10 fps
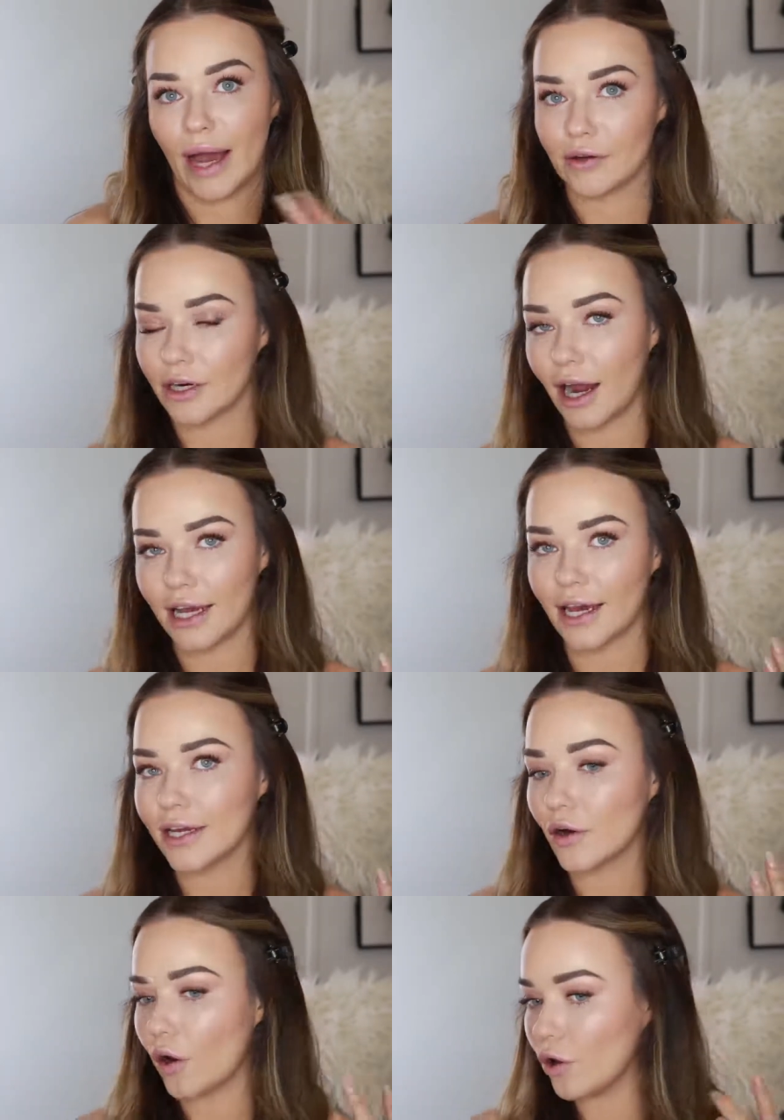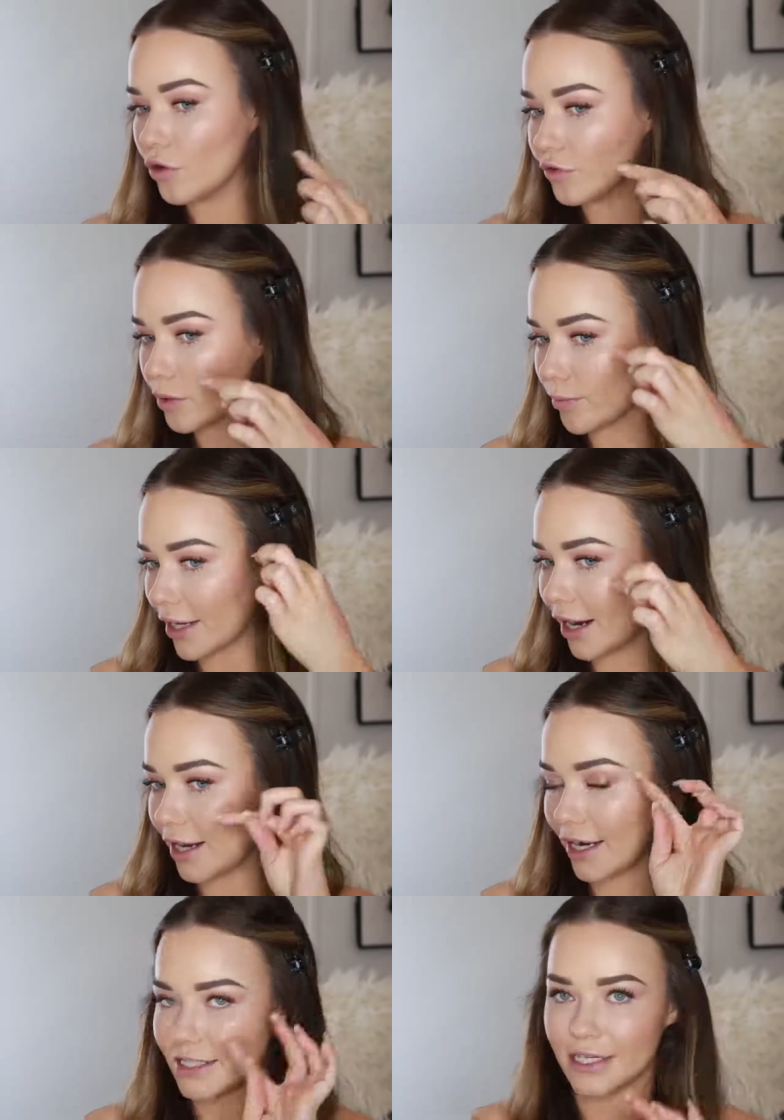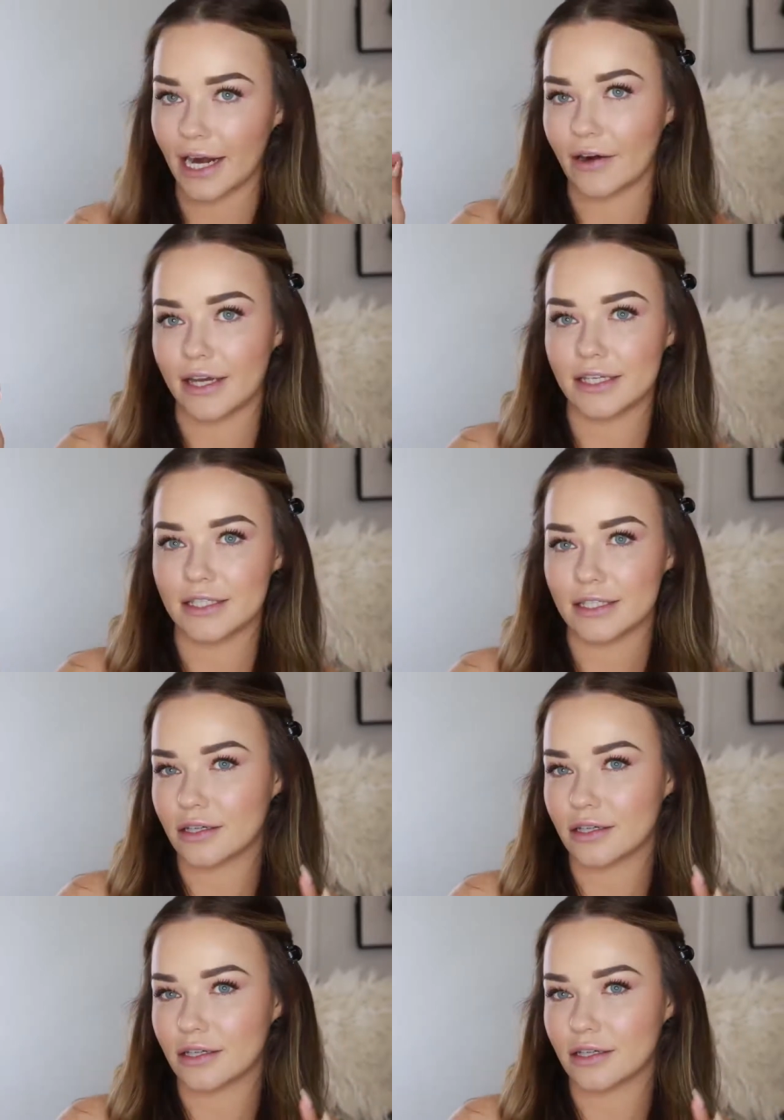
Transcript: powder highlight over my highlighted areas.